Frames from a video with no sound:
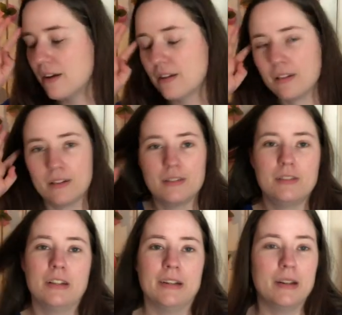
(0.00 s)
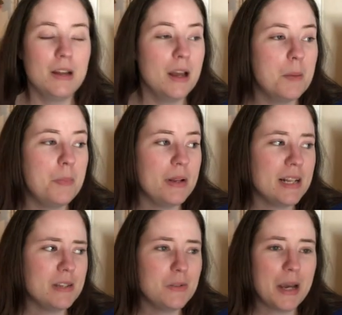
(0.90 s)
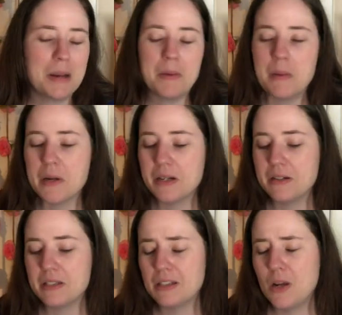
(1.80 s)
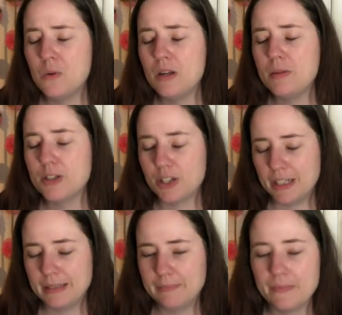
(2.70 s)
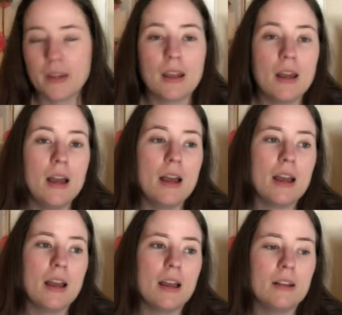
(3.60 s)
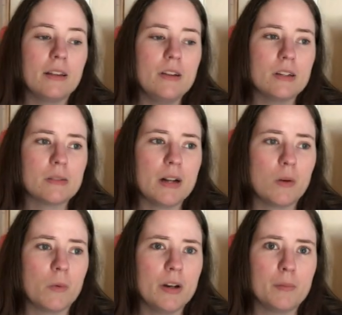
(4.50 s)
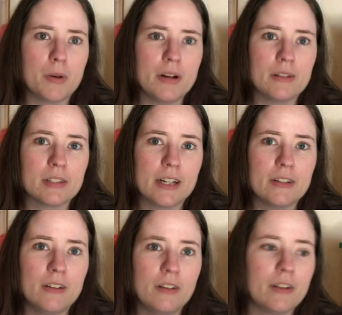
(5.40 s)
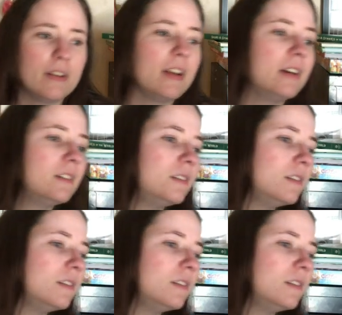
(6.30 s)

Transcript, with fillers: uh, done. But that's okay. I'm working on it slowly but surely. There's some kind of weird bird outside. Do y'all hear that?